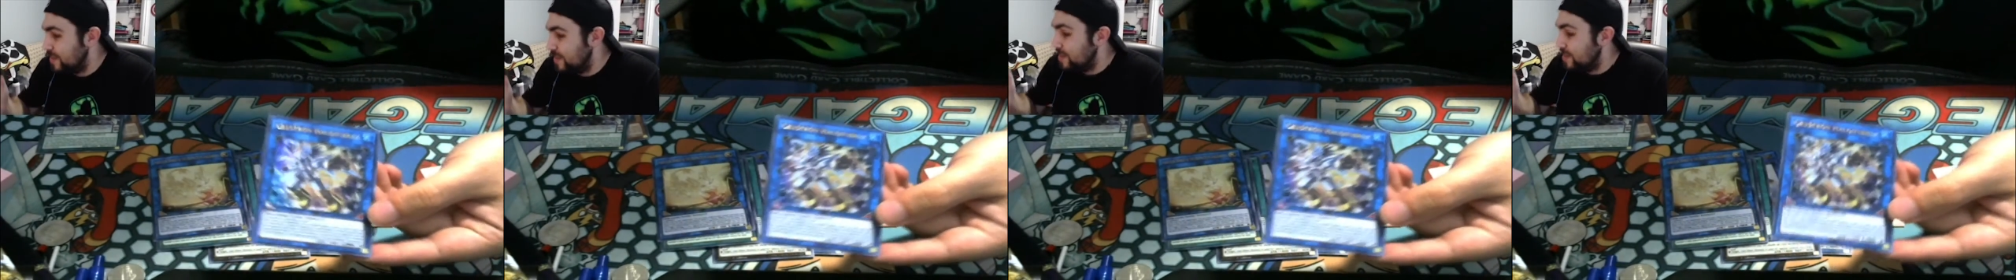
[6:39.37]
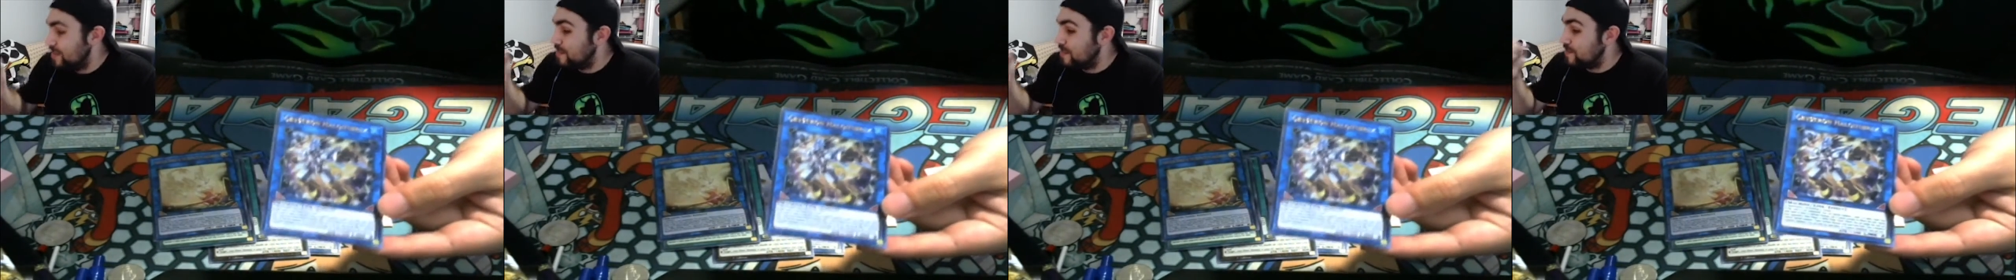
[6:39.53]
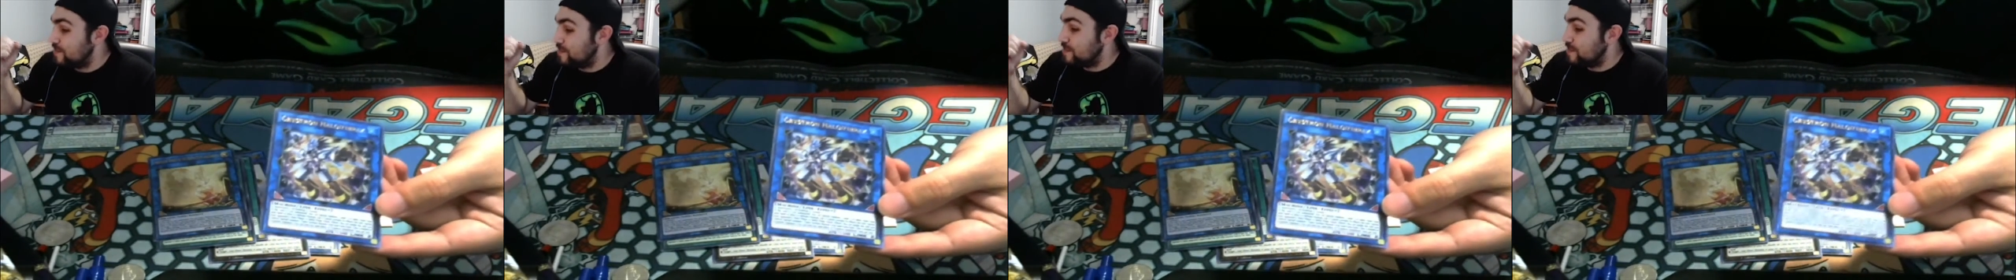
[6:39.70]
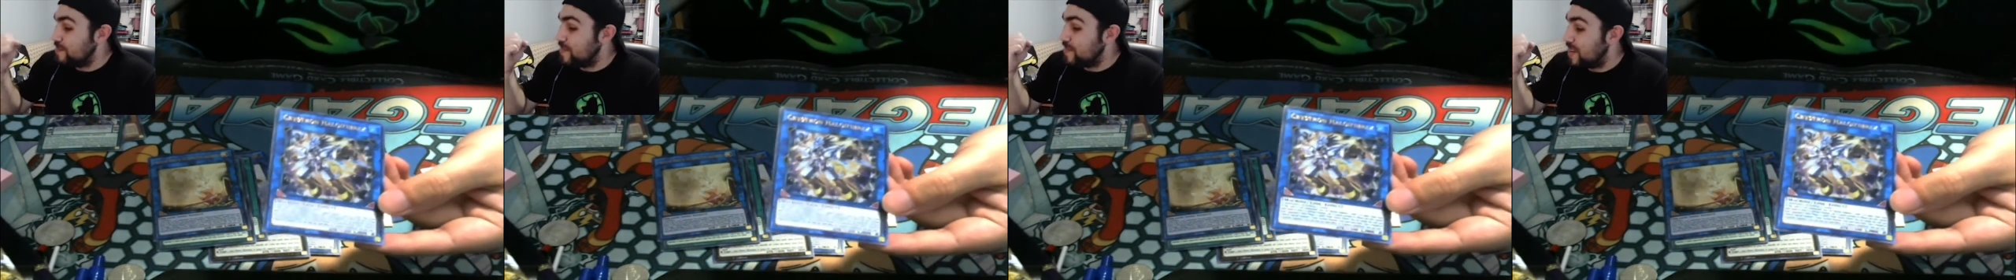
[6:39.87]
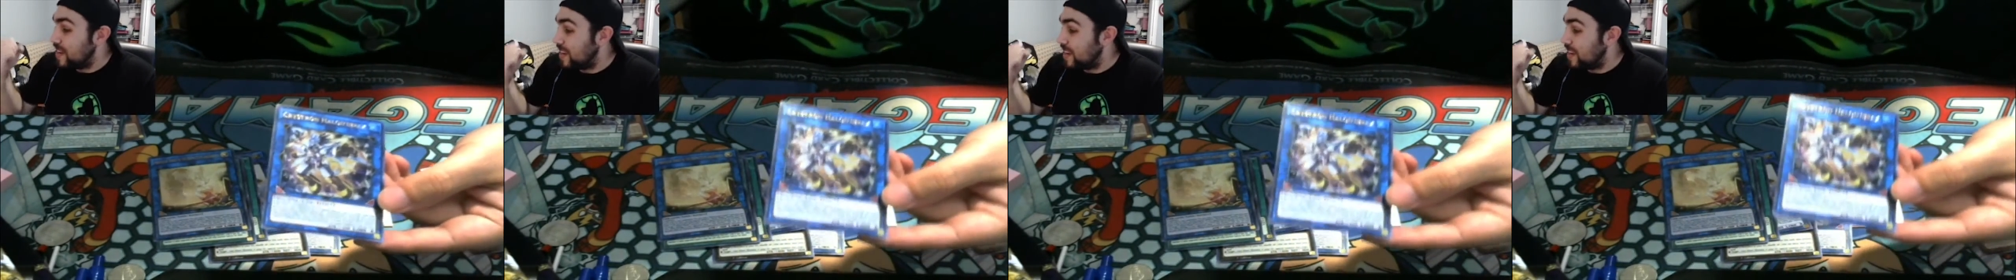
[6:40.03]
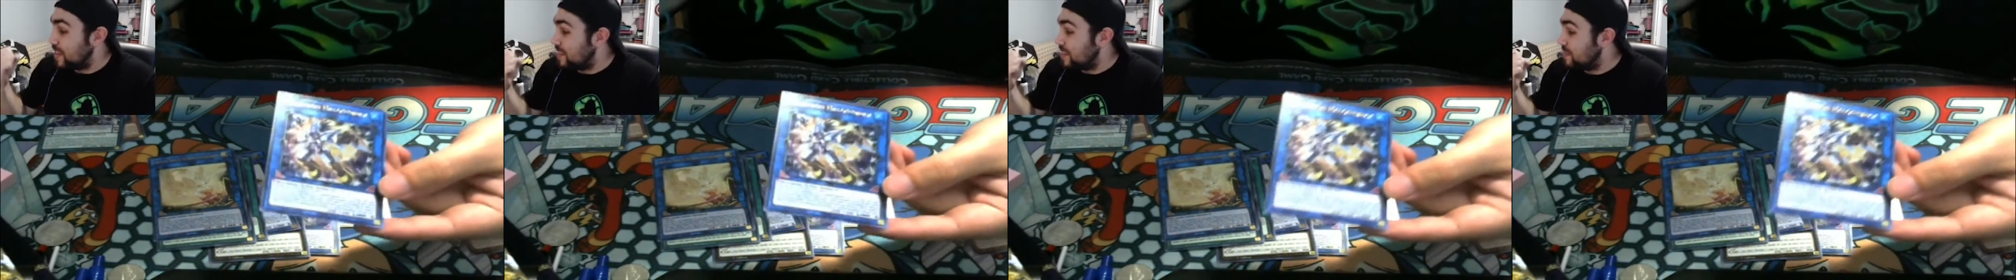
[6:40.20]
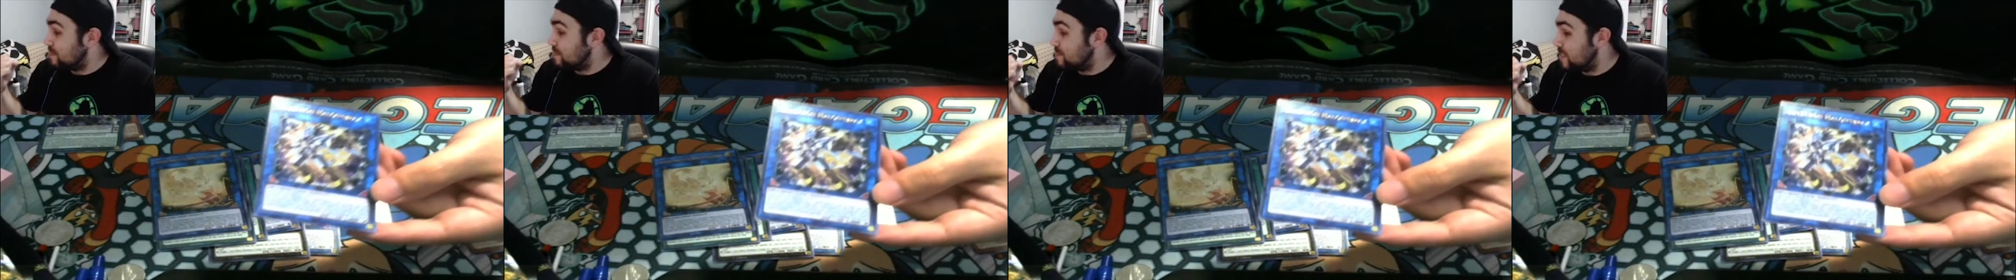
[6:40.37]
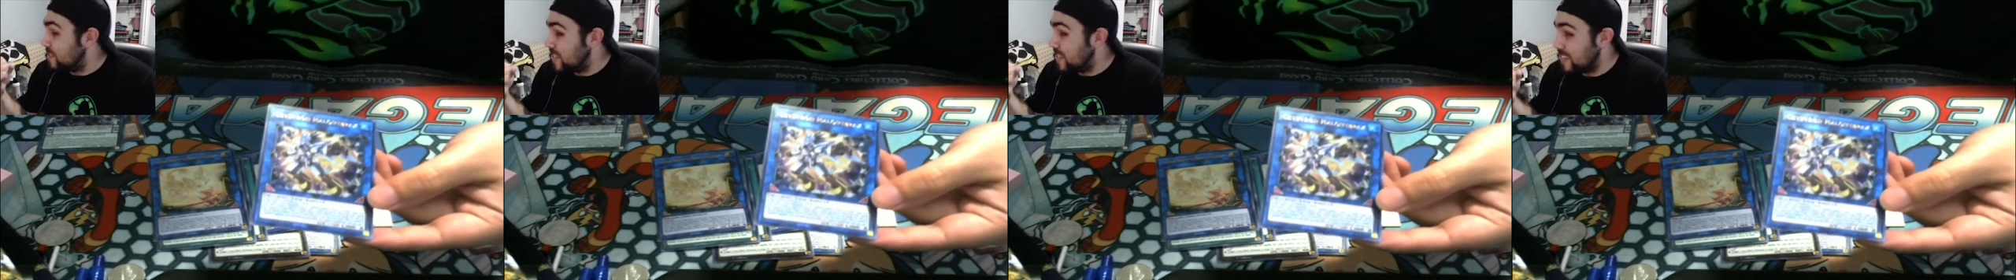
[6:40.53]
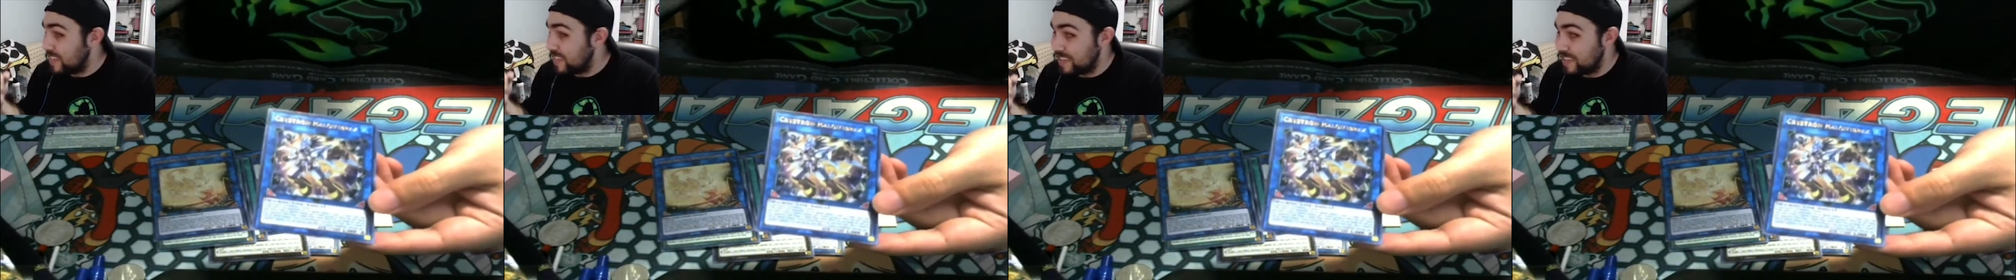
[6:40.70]
My
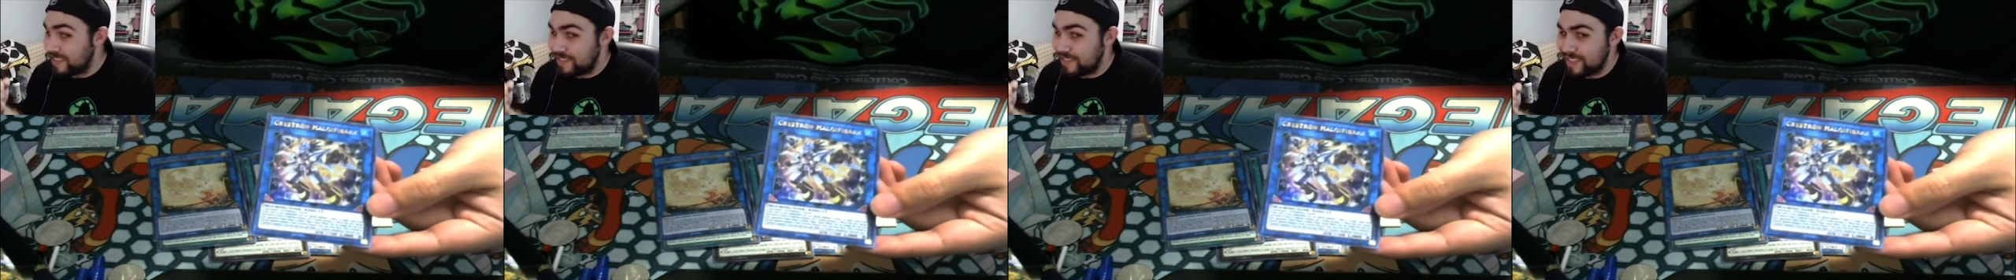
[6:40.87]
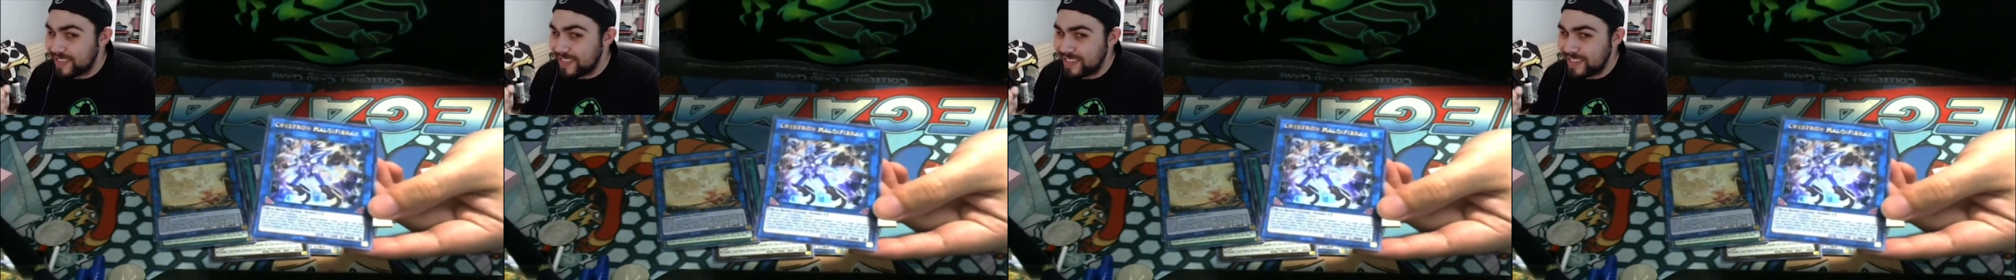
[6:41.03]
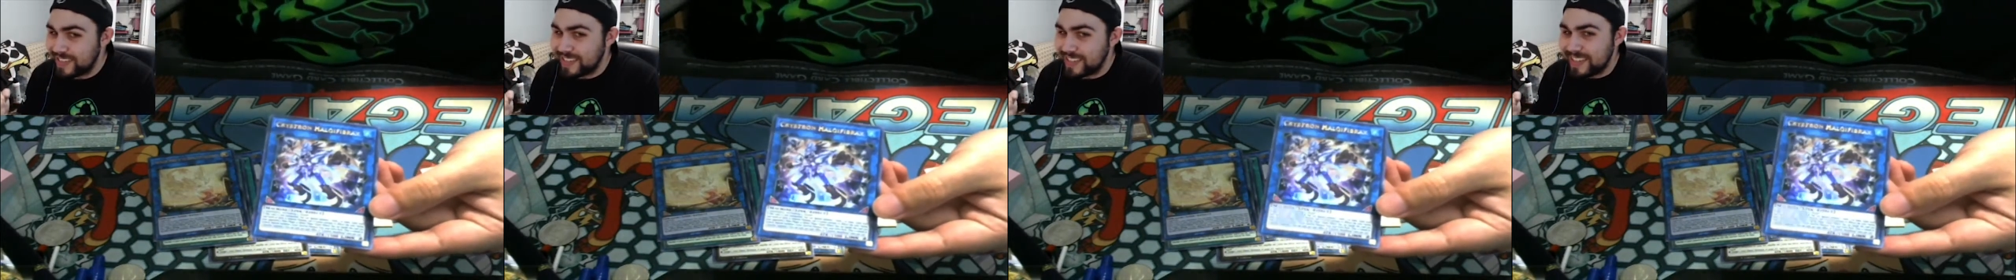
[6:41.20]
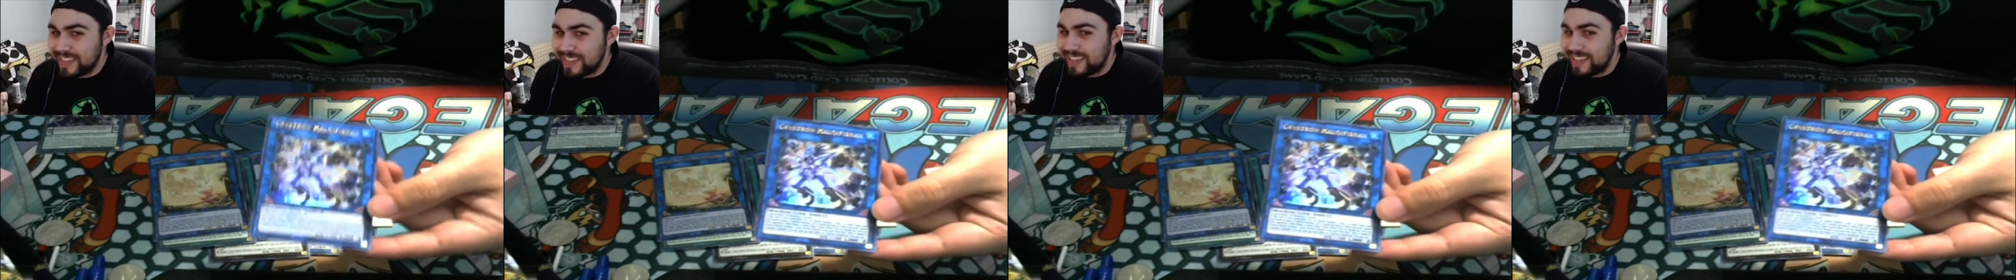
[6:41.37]
baby.